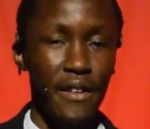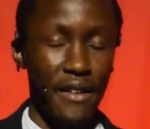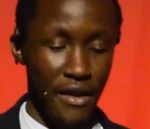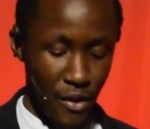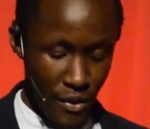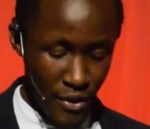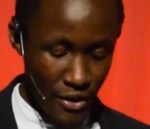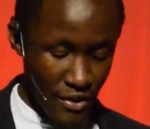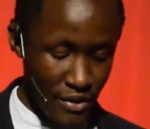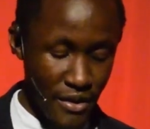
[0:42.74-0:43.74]
Now,
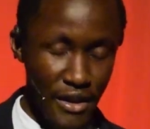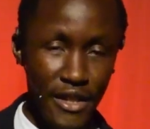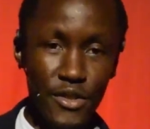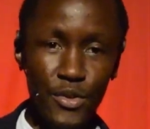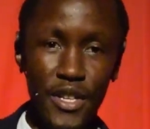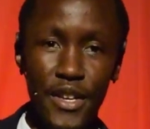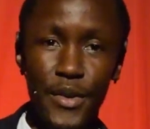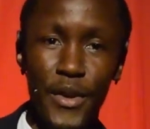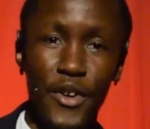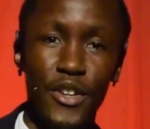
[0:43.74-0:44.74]
today
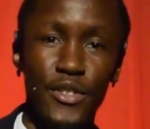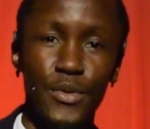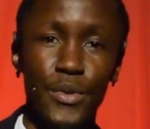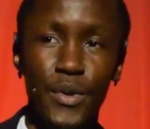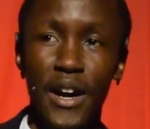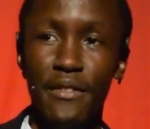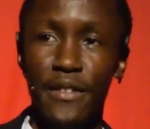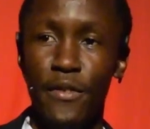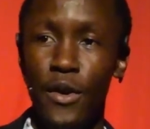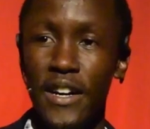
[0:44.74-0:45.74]
we are going to have a
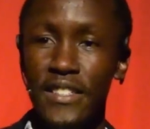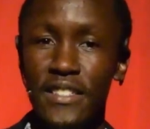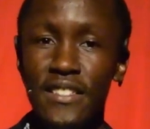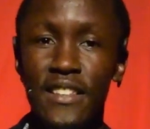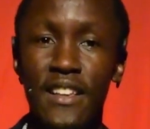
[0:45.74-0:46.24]
focus